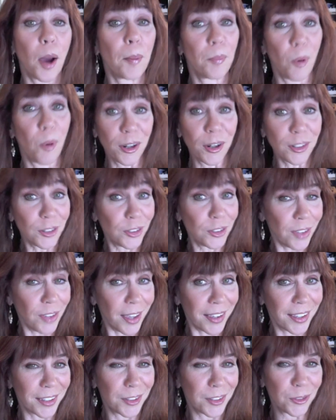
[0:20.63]
March
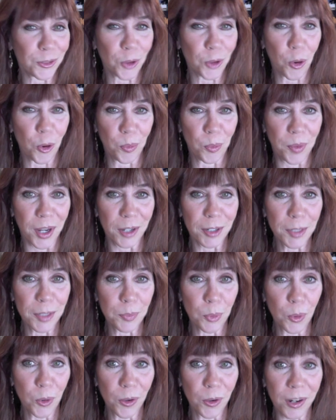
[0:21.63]
2nd's Colbert
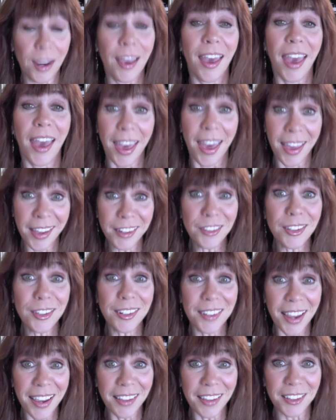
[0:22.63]
Report and The
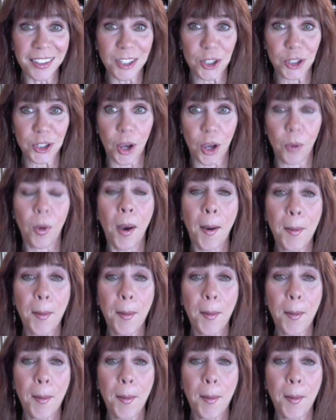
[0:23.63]
Daily Show